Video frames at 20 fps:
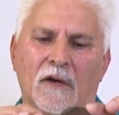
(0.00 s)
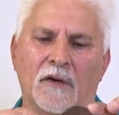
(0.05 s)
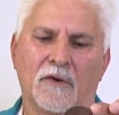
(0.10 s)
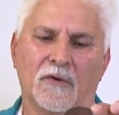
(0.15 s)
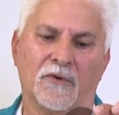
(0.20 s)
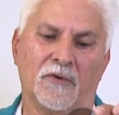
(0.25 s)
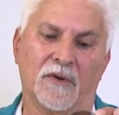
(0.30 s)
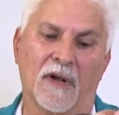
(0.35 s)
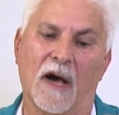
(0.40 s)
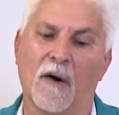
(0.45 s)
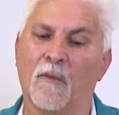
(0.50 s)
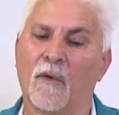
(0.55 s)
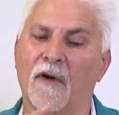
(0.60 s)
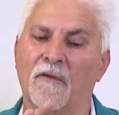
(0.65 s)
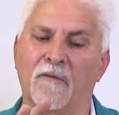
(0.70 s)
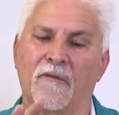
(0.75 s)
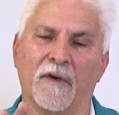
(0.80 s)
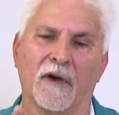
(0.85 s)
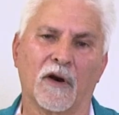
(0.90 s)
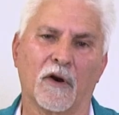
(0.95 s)
You do not
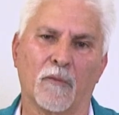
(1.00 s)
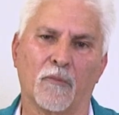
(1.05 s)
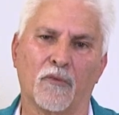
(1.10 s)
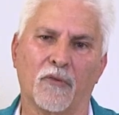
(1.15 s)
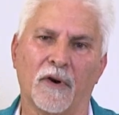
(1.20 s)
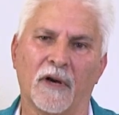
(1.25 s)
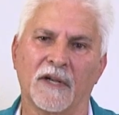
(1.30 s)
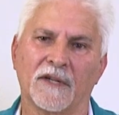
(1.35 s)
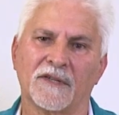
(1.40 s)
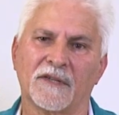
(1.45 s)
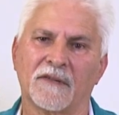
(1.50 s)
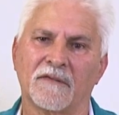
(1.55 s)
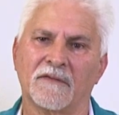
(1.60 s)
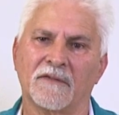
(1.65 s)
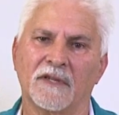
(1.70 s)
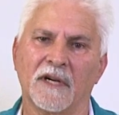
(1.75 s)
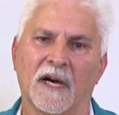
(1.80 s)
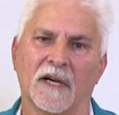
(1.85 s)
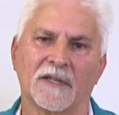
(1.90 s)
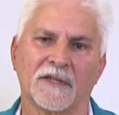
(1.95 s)
want fingerprints,
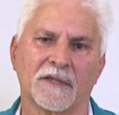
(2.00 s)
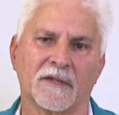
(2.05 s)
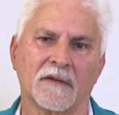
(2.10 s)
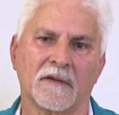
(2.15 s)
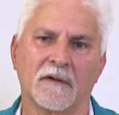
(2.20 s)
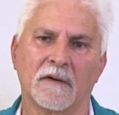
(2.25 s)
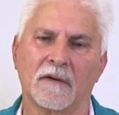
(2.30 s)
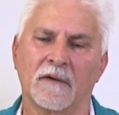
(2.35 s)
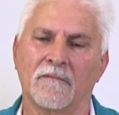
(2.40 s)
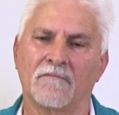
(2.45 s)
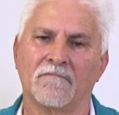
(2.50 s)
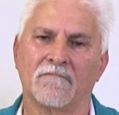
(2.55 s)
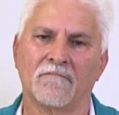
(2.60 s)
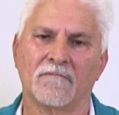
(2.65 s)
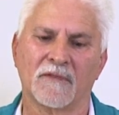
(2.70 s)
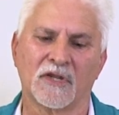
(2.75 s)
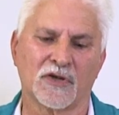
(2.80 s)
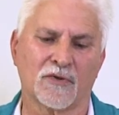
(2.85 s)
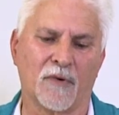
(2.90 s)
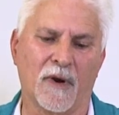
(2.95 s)
dust,
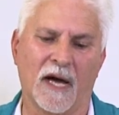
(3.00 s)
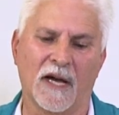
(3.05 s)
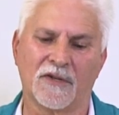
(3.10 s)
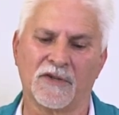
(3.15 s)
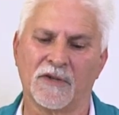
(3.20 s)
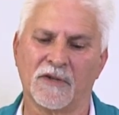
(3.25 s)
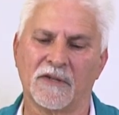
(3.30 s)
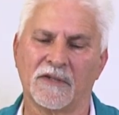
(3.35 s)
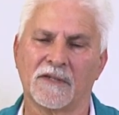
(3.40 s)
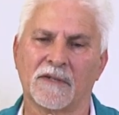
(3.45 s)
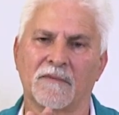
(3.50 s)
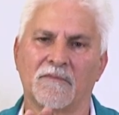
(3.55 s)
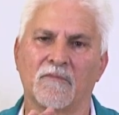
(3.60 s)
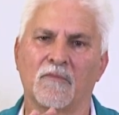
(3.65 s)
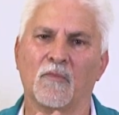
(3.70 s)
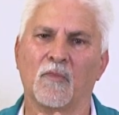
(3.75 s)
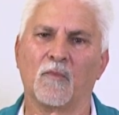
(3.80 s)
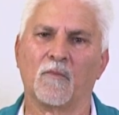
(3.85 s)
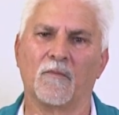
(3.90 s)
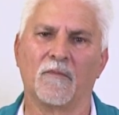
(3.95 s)
scratches,
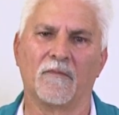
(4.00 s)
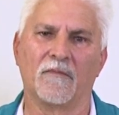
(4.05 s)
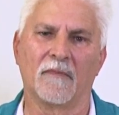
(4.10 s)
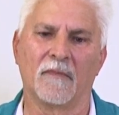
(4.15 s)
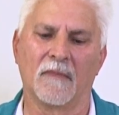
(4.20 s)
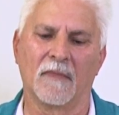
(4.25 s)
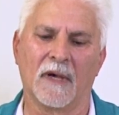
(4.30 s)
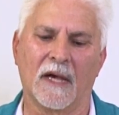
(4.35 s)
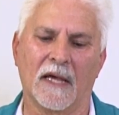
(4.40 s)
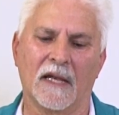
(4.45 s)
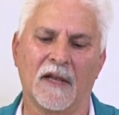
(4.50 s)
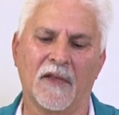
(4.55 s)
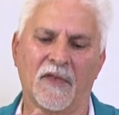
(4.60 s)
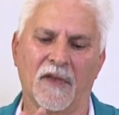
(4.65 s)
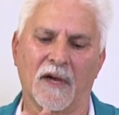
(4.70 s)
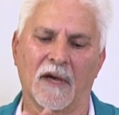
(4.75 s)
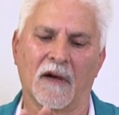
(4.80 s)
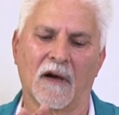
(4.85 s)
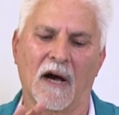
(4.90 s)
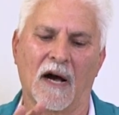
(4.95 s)

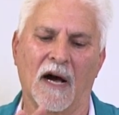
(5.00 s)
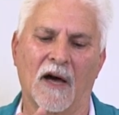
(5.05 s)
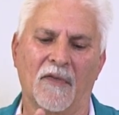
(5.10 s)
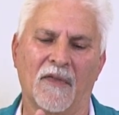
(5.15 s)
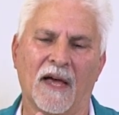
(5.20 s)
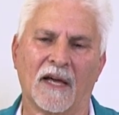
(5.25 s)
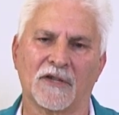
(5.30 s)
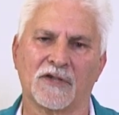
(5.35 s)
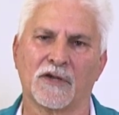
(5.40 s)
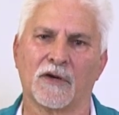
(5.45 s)
anything on that